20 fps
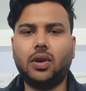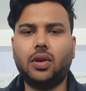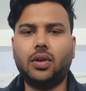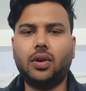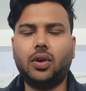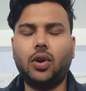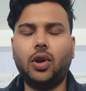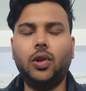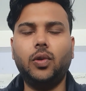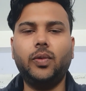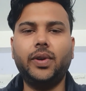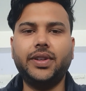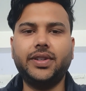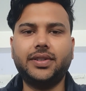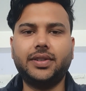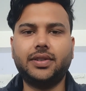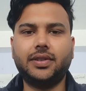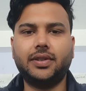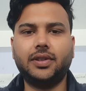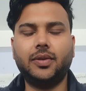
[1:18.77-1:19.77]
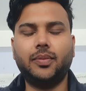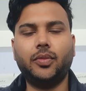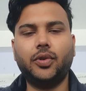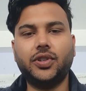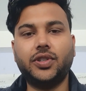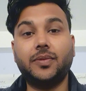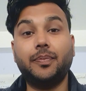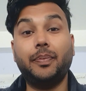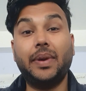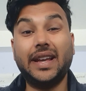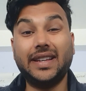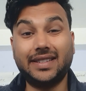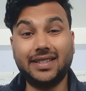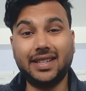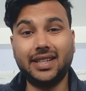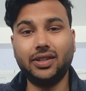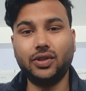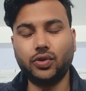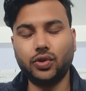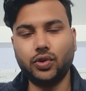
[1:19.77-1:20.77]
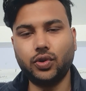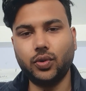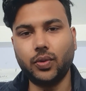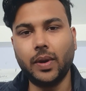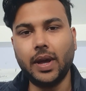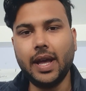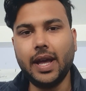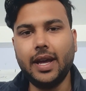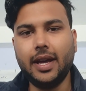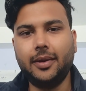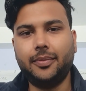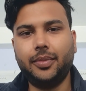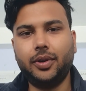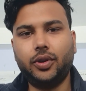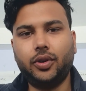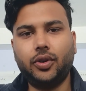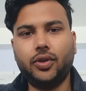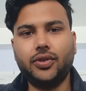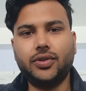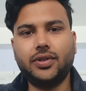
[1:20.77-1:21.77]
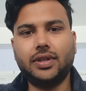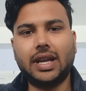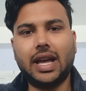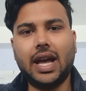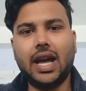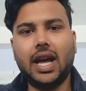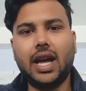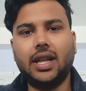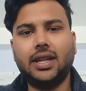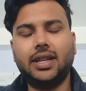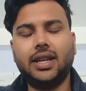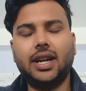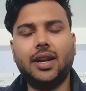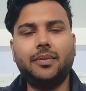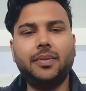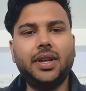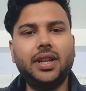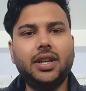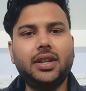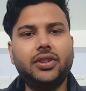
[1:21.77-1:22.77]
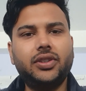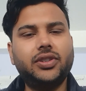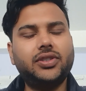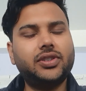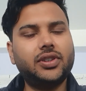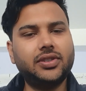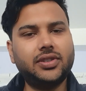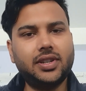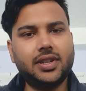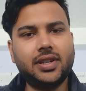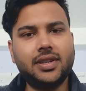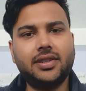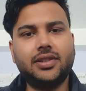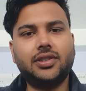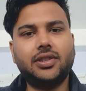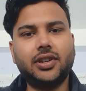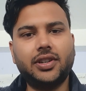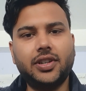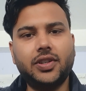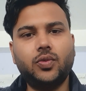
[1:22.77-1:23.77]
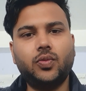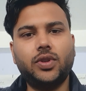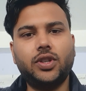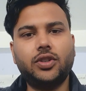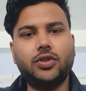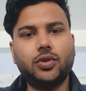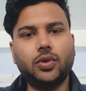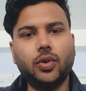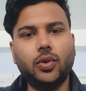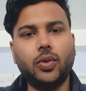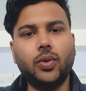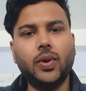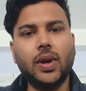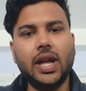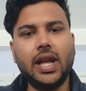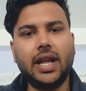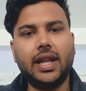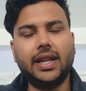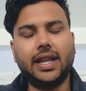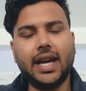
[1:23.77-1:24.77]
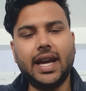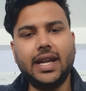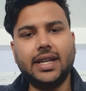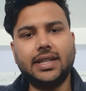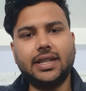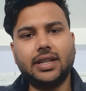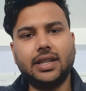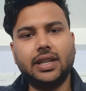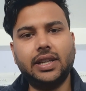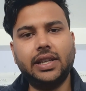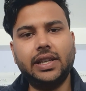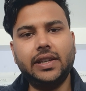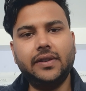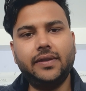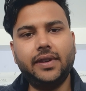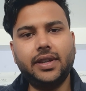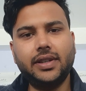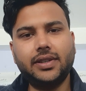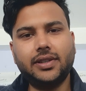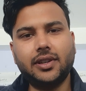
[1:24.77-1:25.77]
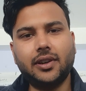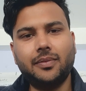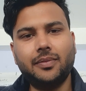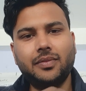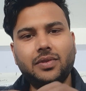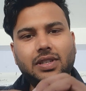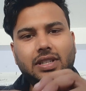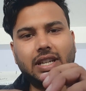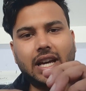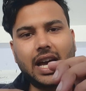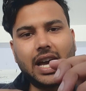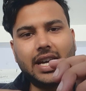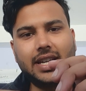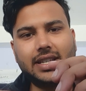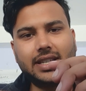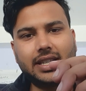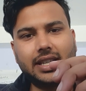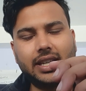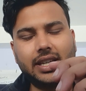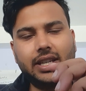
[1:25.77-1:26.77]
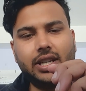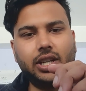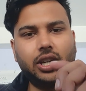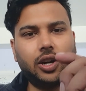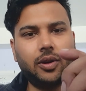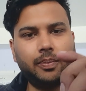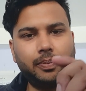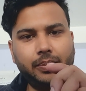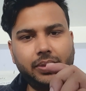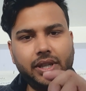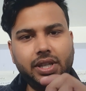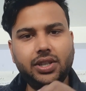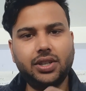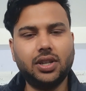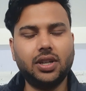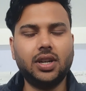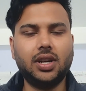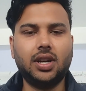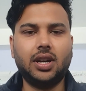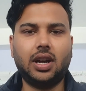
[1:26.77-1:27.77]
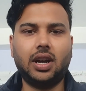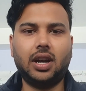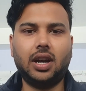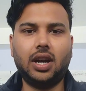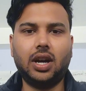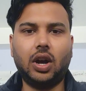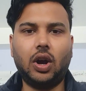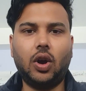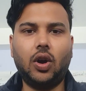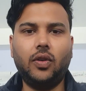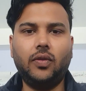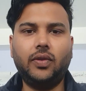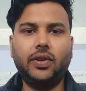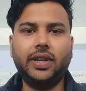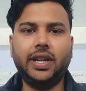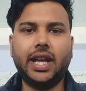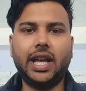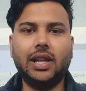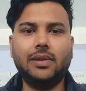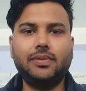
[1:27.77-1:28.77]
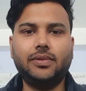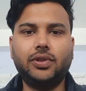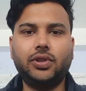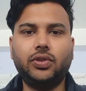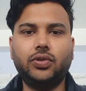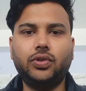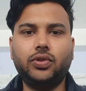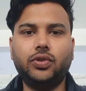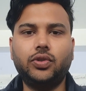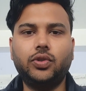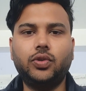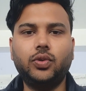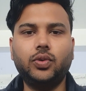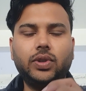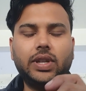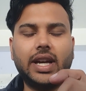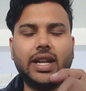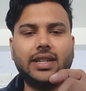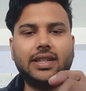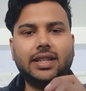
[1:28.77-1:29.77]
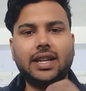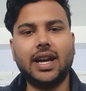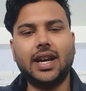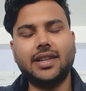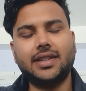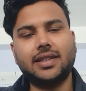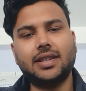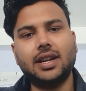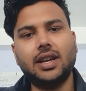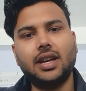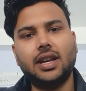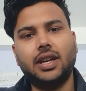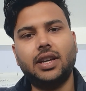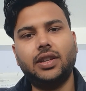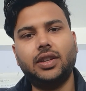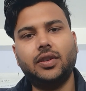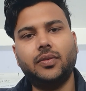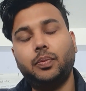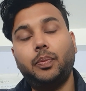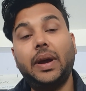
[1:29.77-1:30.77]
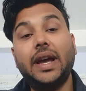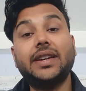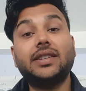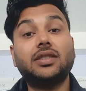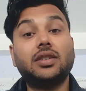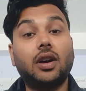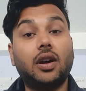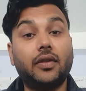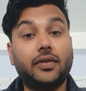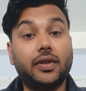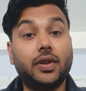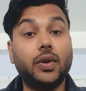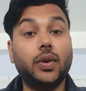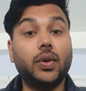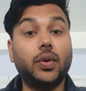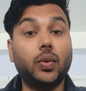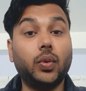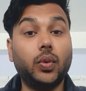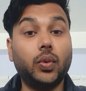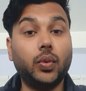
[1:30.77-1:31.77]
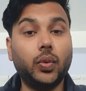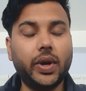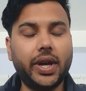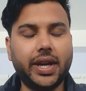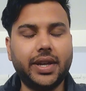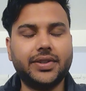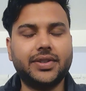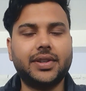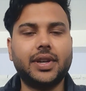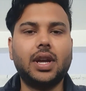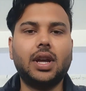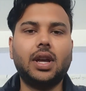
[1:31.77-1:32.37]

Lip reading: always the most best thing to do, because there are many researches and studies which show that leaving some task incomplete often helps you to do that task in the best of the ways.